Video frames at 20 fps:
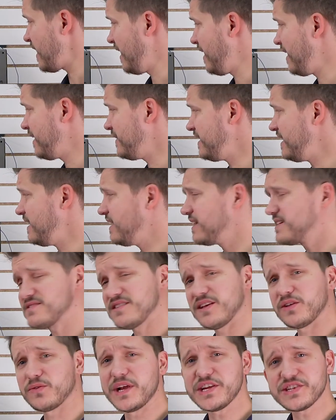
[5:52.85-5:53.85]
And the
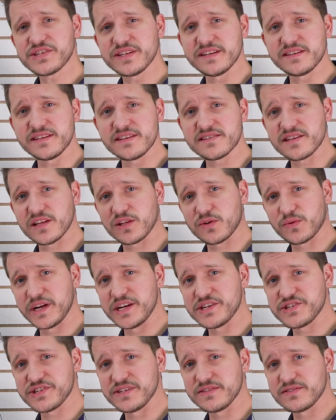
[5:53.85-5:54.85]
acceleration and
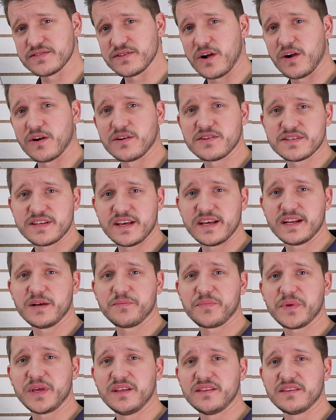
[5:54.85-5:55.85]
decelerations are set
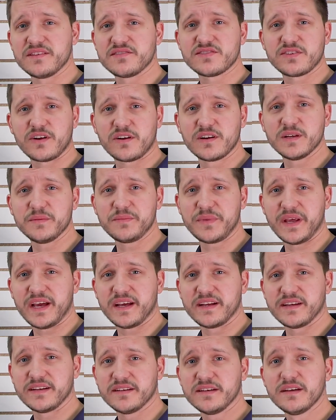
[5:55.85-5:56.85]
up in the startup
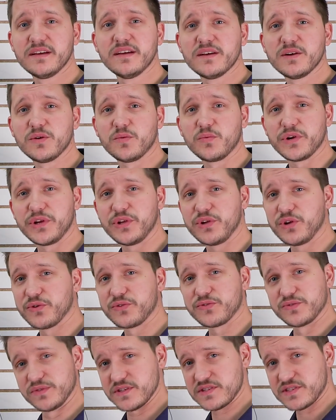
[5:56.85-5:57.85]
data when you go
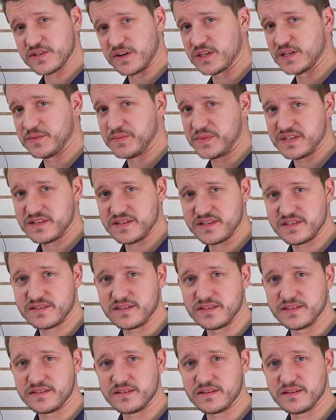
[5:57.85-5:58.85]
through the startup
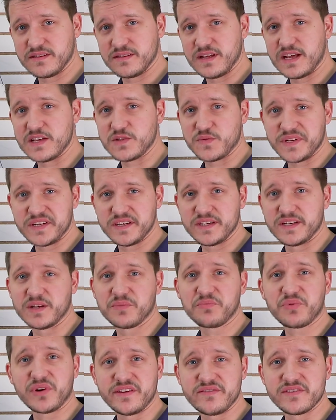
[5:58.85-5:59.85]
assistant as we did in the
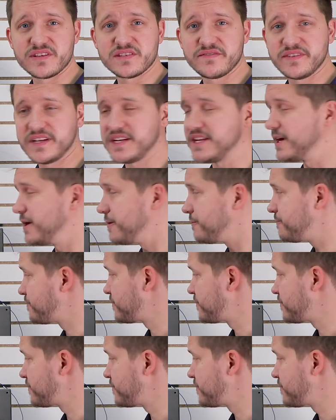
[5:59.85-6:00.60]
previous video.